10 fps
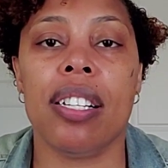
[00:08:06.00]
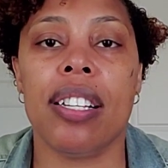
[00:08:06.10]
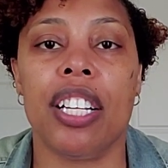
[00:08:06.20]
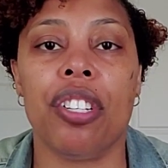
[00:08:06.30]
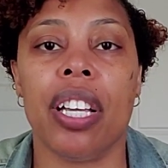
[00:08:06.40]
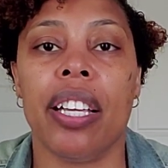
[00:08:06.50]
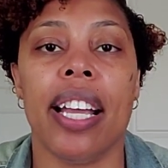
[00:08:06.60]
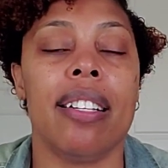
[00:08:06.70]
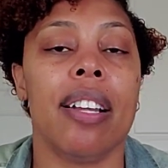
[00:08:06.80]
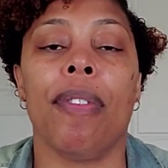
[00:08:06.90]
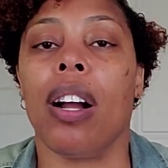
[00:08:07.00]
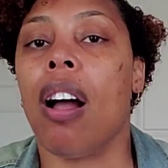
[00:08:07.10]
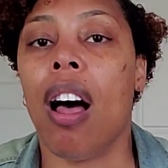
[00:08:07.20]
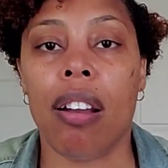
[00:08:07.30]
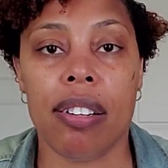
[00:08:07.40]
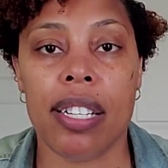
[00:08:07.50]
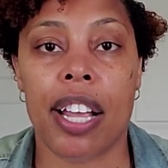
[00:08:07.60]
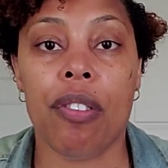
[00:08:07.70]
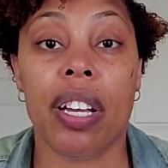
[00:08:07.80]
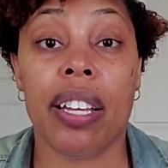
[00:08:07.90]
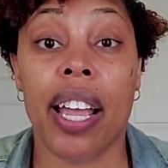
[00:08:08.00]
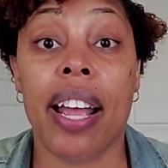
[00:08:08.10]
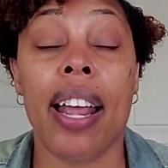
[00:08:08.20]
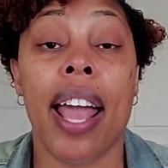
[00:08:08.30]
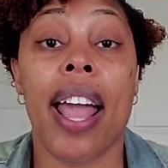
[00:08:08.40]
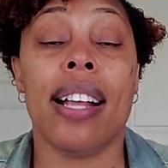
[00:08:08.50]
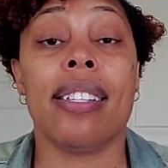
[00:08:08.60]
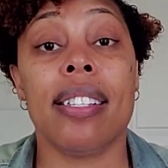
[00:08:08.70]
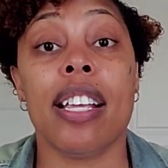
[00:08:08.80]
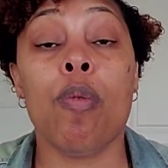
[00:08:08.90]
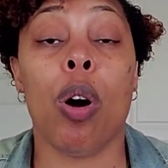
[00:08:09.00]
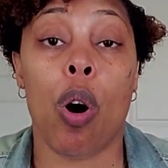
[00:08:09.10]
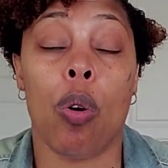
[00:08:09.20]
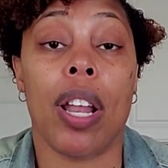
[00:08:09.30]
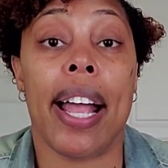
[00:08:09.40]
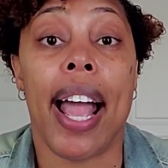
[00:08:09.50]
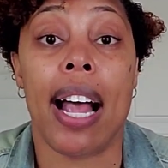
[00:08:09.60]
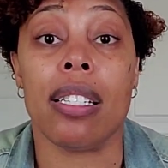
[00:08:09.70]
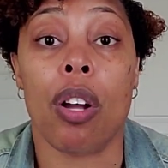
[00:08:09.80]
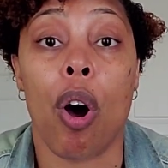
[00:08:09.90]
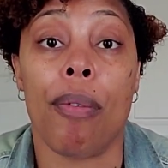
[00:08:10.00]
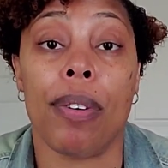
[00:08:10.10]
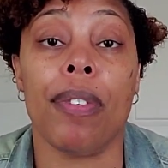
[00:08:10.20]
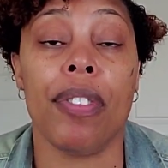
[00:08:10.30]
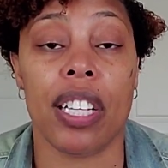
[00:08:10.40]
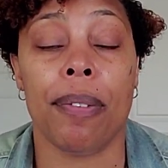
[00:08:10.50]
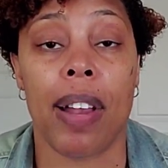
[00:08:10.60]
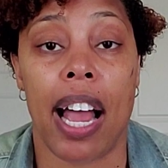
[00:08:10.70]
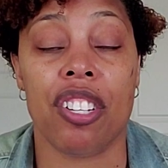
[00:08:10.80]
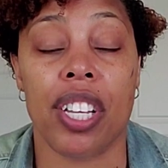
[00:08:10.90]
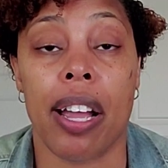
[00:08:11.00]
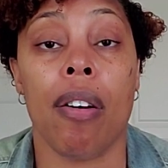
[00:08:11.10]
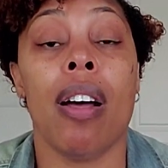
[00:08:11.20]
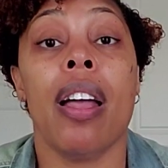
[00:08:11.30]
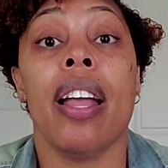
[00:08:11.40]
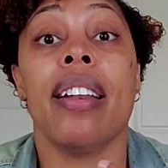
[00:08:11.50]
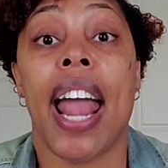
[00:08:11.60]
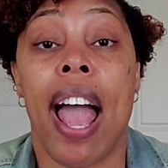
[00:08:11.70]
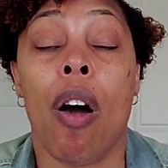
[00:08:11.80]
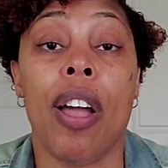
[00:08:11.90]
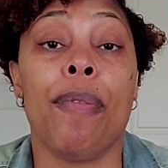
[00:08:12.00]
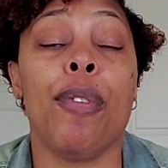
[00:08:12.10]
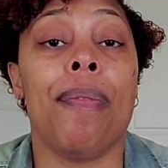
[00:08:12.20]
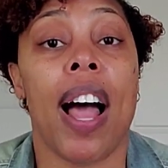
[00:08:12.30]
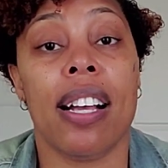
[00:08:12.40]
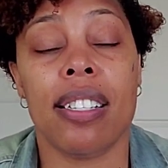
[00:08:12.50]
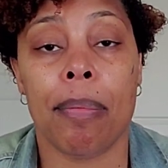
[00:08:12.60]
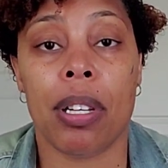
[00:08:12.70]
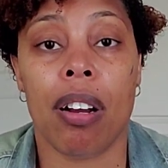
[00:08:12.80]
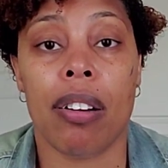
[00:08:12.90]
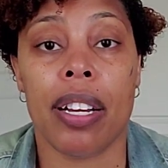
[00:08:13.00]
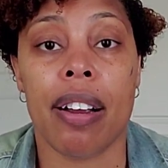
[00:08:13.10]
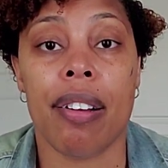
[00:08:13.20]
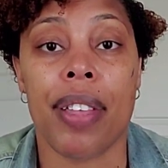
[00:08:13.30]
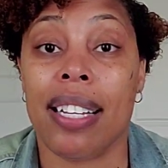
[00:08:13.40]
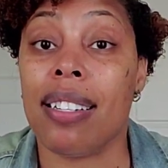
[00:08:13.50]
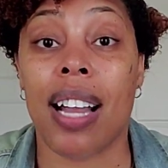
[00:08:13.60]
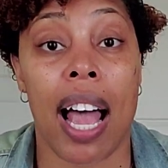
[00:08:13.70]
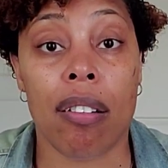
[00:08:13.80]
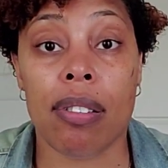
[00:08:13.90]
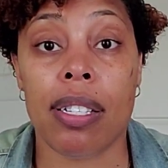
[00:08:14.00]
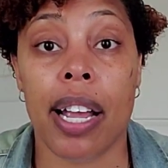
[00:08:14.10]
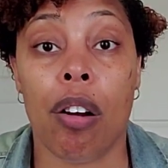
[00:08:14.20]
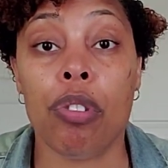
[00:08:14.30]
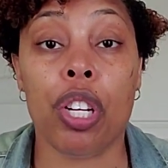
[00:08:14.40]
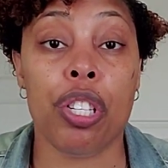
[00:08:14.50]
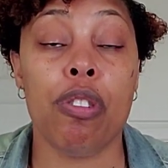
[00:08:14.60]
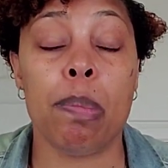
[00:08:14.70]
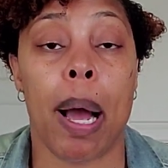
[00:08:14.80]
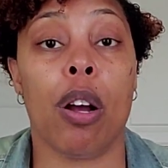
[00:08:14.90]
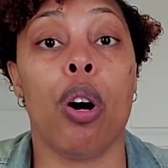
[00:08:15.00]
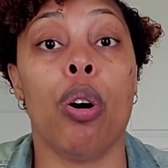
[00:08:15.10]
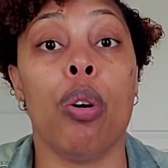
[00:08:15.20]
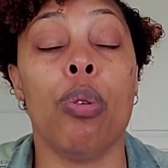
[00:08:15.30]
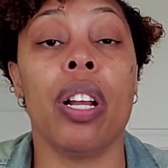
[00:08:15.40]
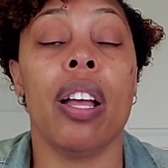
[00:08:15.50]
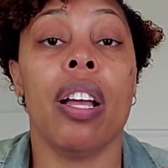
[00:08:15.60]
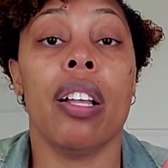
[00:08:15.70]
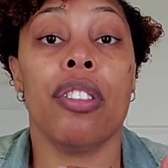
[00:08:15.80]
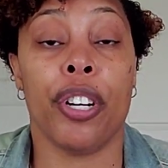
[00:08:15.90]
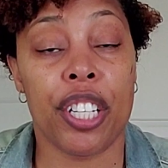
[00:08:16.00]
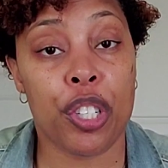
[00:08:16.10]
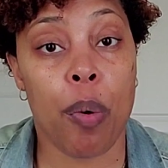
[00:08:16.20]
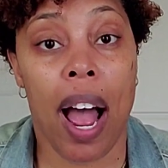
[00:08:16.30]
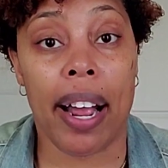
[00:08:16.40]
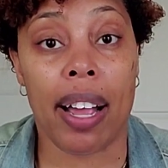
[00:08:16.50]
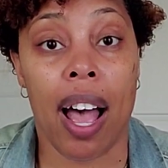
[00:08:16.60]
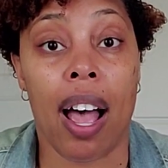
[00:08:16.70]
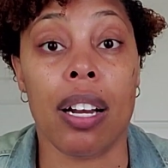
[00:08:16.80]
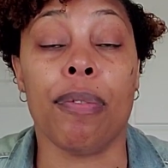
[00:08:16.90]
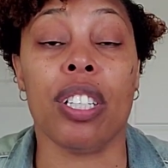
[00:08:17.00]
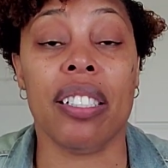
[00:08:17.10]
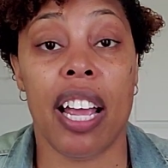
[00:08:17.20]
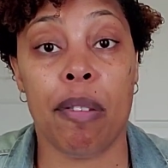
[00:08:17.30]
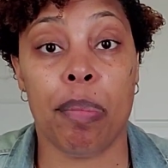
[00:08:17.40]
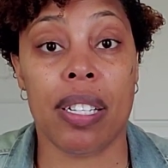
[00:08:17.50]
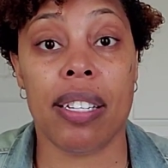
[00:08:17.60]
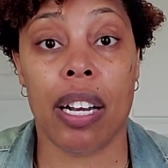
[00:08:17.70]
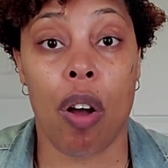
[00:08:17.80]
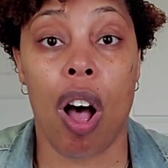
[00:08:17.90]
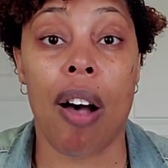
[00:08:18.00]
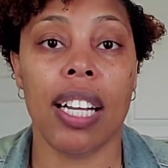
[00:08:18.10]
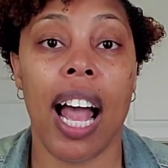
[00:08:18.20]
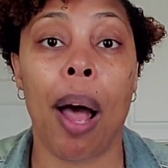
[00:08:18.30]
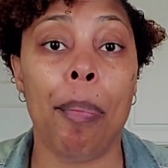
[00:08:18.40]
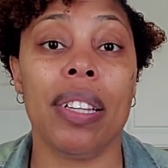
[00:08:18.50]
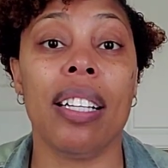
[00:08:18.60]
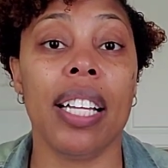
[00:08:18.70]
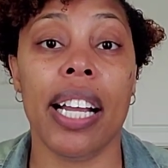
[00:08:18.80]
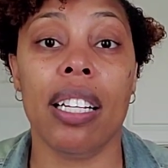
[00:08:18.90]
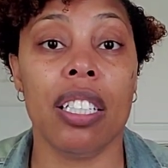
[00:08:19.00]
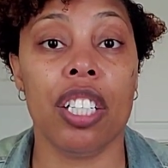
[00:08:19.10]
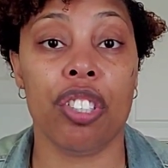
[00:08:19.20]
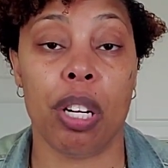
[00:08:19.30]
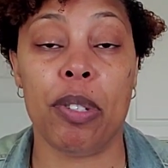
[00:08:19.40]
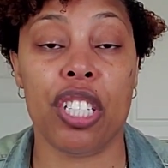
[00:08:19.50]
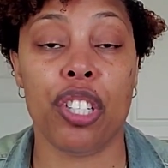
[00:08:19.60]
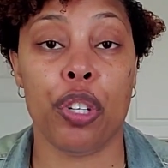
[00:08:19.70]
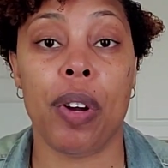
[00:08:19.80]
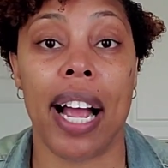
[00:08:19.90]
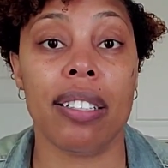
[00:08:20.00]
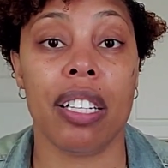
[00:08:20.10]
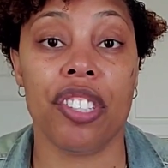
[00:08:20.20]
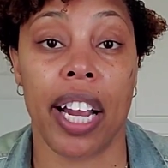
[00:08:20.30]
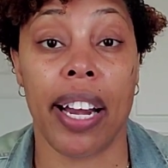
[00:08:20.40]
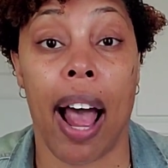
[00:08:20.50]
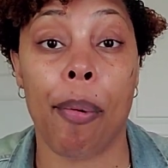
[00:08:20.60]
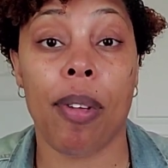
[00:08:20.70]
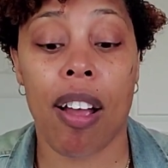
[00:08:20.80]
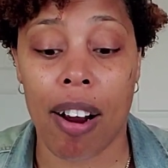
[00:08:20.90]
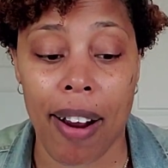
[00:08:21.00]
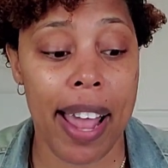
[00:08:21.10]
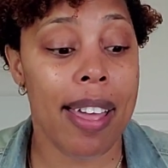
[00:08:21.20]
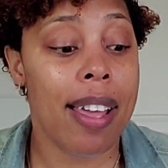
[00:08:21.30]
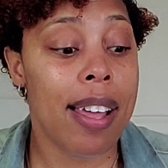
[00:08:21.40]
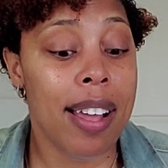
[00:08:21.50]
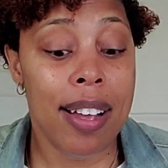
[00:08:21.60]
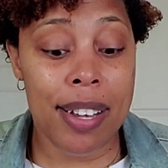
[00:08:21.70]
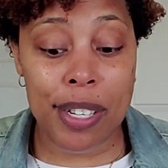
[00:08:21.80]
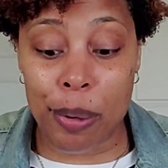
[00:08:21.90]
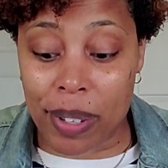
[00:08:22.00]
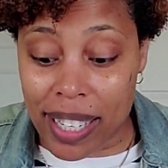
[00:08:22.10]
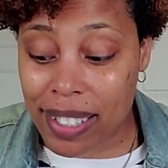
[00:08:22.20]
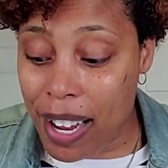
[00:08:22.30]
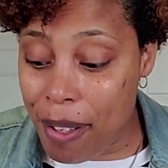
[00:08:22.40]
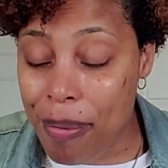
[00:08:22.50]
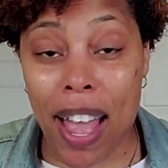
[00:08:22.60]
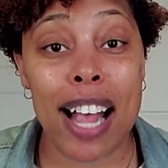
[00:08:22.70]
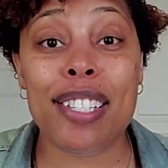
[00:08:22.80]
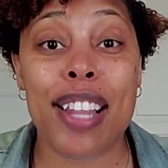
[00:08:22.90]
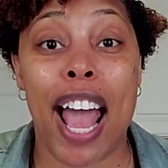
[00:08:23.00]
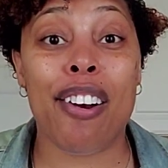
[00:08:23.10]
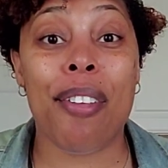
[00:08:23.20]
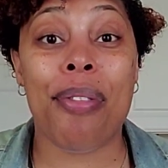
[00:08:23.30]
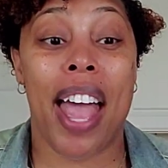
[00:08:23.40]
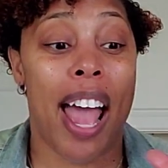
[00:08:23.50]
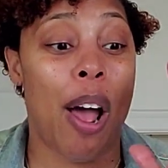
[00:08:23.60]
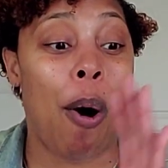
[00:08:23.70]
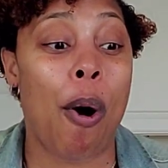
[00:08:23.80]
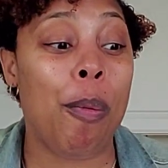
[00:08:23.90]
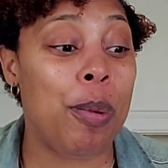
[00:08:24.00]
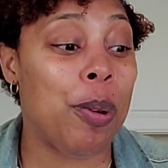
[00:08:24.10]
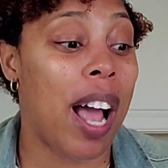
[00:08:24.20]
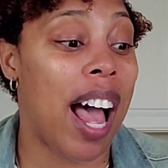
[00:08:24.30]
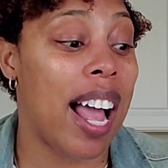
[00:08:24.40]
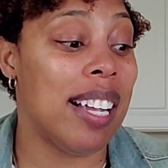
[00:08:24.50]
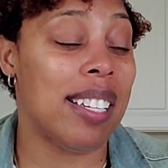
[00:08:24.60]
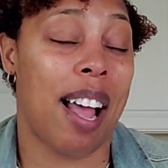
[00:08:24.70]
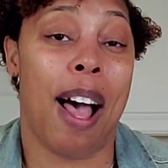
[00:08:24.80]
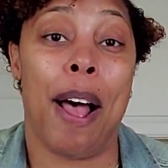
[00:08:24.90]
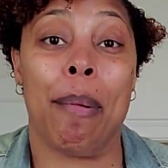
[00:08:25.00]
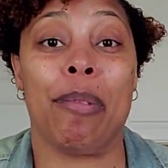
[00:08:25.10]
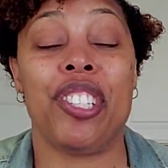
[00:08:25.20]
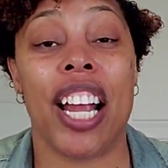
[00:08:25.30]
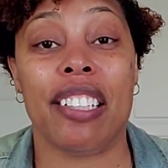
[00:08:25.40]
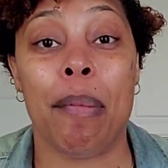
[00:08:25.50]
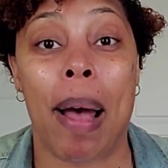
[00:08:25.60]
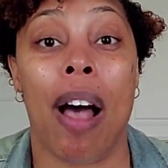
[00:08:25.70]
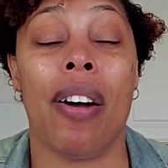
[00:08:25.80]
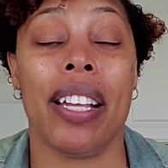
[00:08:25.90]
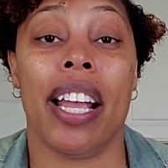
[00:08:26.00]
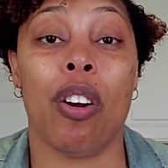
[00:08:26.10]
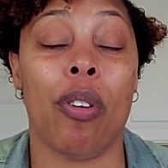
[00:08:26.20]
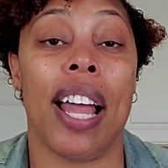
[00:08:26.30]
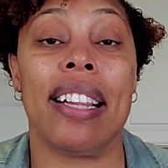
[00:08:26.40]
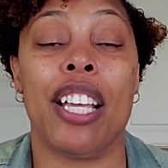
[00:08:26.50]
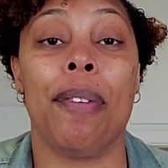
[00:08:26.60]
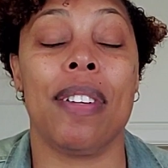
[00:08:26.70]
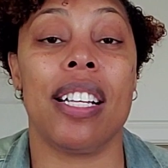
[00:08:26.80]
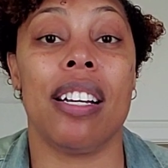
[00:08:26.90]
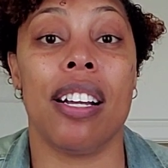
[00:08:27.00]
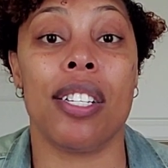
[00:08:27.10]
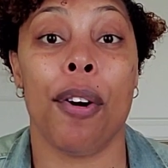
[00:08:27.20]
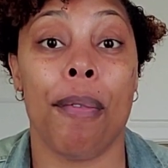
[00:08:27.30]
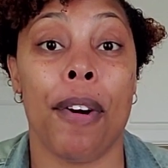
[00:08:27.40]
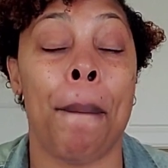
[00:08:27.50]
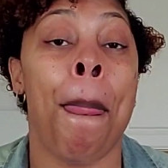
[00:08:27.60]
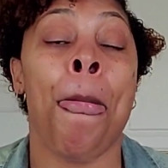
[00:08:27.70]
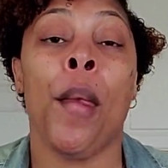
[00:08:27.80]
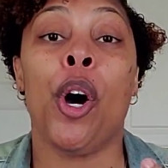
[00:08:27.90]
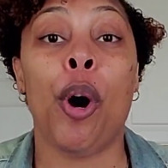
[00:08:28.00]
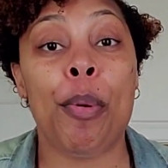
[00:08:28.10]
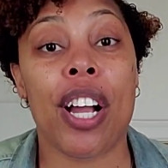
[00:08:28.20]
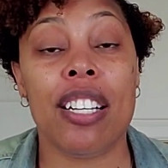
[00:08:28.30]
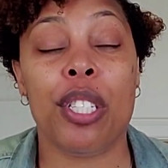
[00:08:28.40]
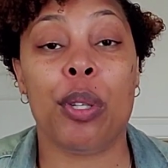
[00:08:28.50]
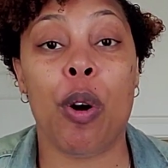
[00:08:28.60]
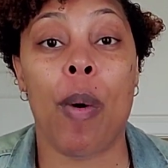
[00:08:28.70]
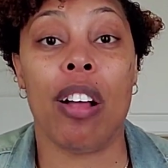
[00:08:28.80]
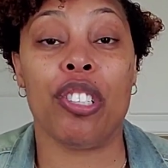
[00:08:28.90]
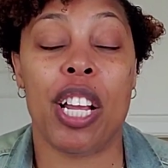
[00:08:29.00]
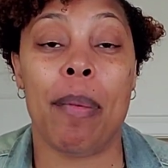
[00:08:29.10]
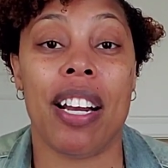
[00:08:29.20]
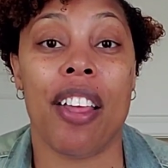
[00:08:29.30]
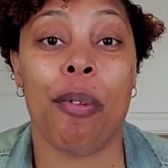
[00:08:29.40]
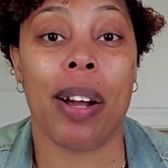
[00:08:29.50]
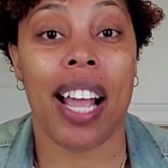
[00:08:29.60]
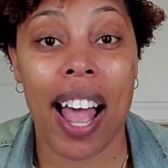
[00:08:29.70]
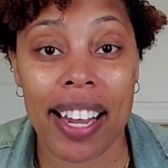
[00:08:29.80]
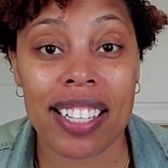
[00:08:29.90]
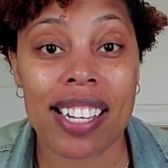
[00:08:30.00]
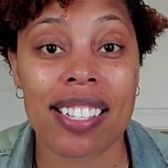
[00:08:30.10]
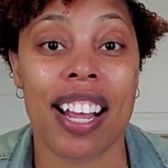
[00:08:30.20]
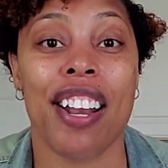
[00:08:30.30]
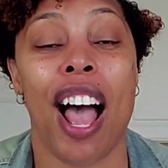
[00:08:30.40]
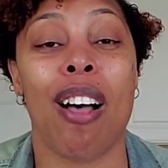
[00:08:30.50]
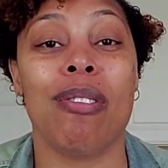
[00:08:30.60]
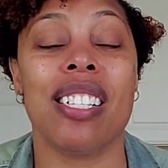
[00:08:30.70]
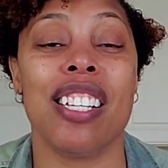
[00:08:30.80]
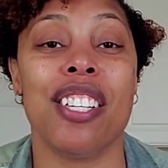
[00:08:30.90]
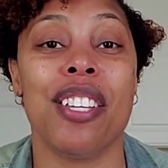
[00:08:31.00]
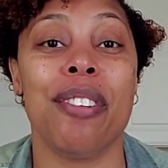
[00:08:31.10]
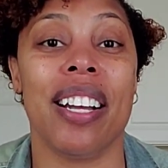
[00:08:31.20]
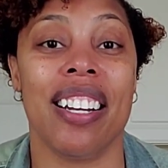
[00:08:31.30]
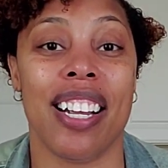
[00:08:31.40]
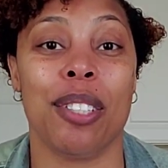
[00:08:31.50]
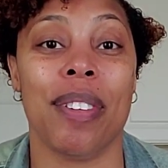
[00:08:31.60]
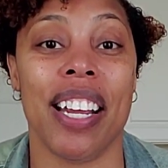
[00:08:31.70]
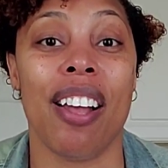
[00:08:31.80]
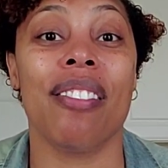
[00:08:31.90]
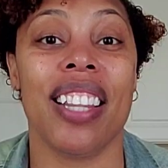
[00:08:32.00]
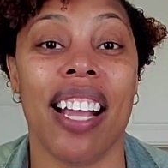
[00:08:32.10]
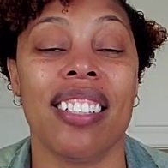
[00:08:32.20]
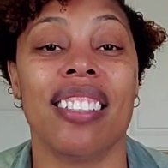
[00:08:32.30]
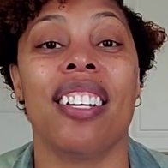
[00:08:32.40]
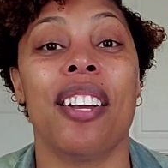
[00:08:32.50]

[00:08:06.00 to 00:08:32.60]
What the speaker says: that you can get, different colors that you can get, and see what Olight has to offer for this flash sale. Now, if you find something on there that's not on sale, you can use my code 32ICON for 10% off. I'll put the link in the description so you guys can check it out. All right. So listen, that's that on that. I hope you guys check them out. Again, Olight, thank you for sending this over. I hope you guys are doing well. Treating one another with kindness, and I'll see you in the next video. Thanks.